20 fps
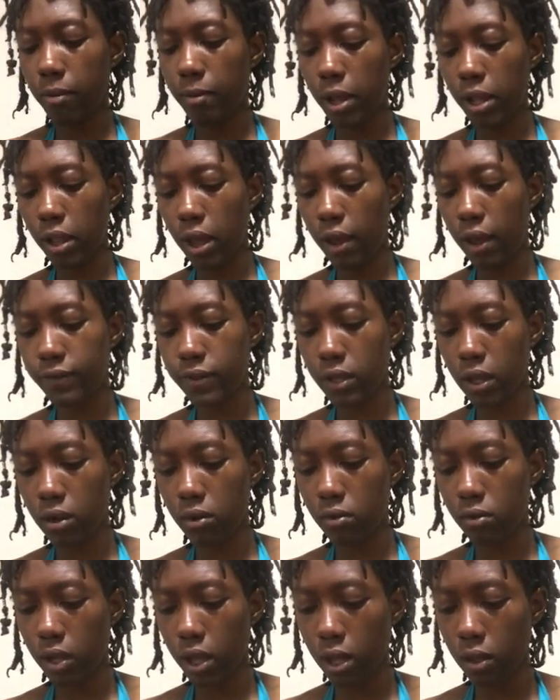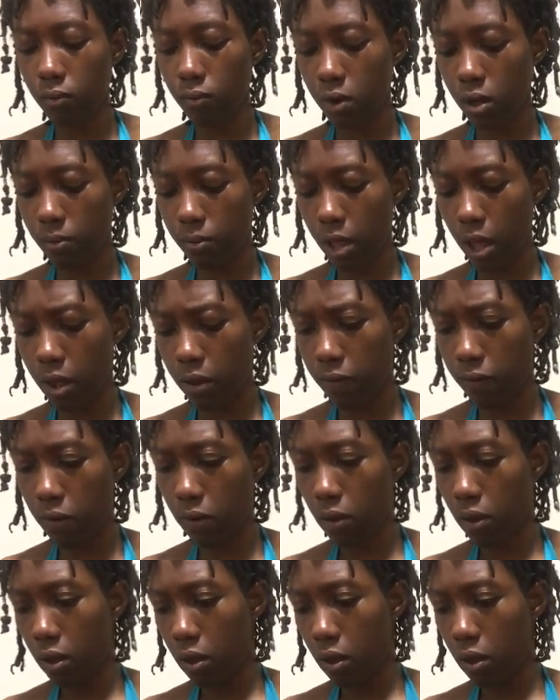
at my lives. I don't like when I'm live.